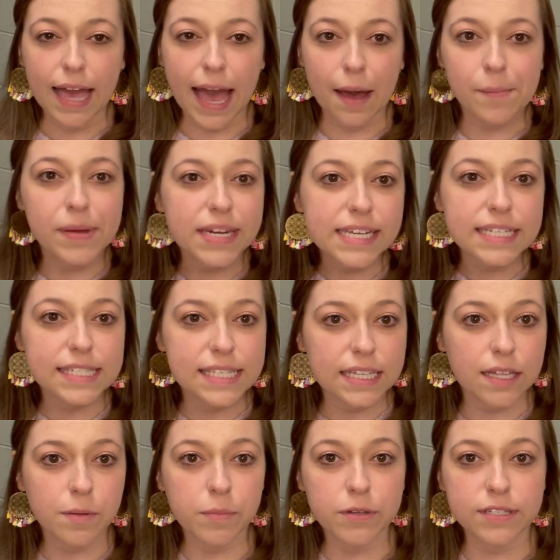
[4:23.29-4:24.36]
How many
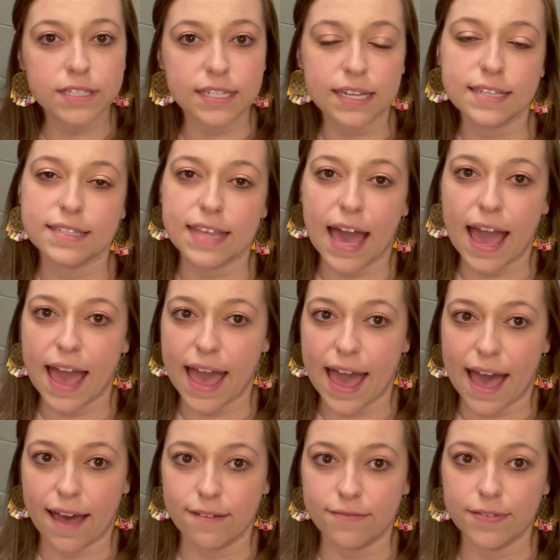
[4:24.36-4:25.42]
syllables does that
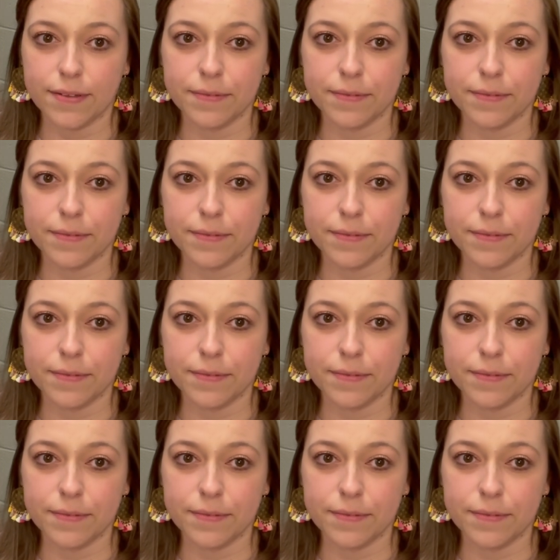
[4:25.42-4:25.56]
have?